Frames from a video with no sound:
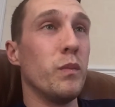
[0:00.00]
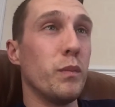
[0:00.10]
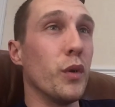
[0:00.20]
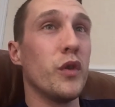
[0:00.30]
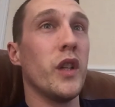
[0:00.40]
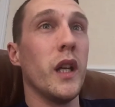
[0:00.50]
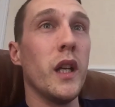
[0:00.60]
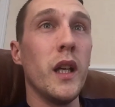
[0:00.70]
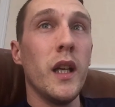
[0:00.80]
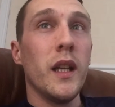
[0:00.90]
budget.
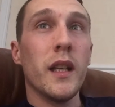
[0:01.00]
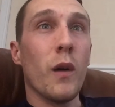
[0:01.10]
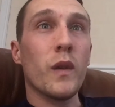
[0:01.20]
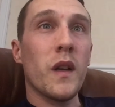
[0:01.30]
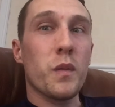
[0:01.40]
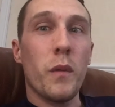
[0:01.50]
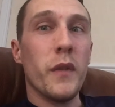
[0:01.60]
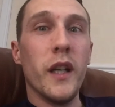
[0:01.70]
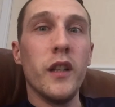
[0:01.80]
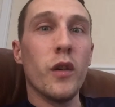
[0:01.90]
Now, that's what
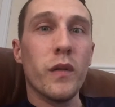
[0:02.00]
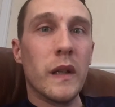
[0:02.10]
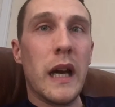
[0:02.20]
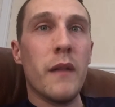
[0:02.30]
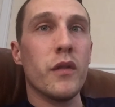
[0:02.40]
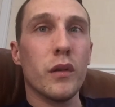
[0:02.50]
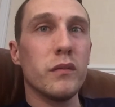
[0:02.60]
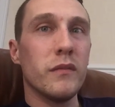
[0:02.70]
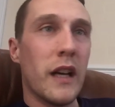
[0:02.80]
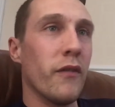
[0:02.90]
Mourinho thrives
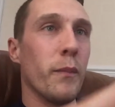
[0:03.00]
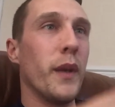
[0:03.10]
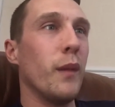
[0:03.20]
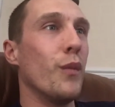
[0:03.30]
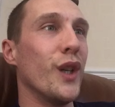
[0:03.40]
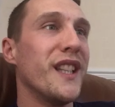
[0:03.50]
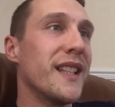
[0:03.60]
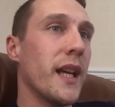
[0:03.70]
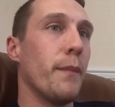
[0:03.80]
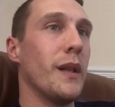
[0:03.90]
on, having big money
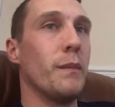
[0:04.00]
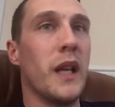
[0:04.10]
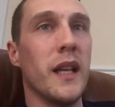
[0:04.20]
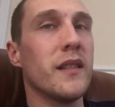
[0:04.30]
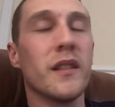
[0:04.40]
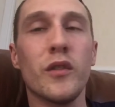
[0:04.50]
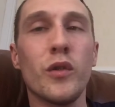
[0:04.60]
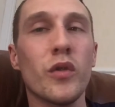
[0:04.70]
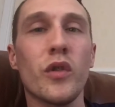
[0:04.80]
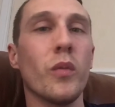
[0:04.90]
to get big players, and I
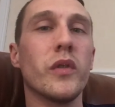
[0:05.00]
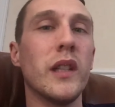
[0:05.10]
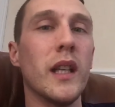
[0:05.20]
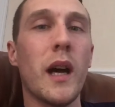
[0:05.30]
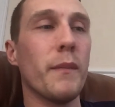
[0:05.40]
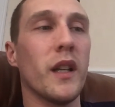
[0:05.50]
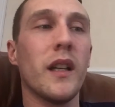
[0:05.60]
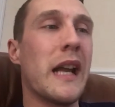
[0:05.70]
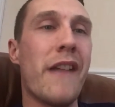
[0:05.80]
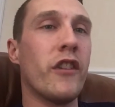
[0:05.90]
just don't see it happening
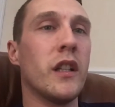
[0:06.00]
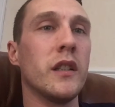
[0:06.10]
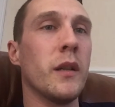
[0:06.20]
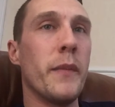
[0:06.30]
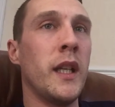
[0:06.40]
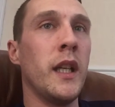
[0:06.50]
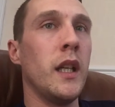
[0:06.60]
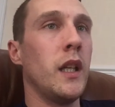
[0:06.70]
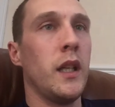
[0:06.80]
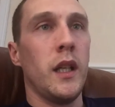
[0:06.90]
at Everton at the minute.
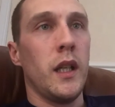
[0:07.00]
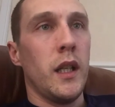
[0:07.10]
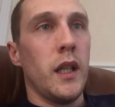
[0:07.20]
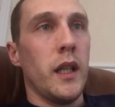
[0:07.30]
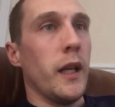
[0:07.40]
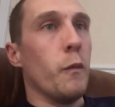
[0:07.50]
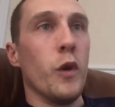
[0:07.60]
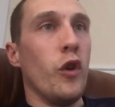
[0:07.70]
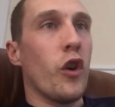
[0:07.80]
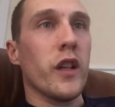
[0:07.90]
We're
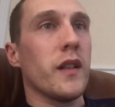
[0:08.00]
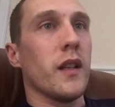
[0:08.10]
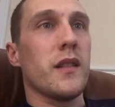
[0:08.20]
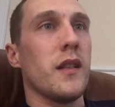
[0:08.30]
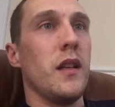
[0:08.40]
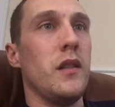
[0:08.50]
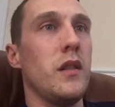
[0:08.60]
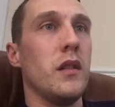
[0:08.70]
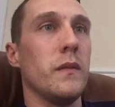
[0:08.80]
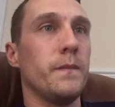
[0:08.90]
not at that stage.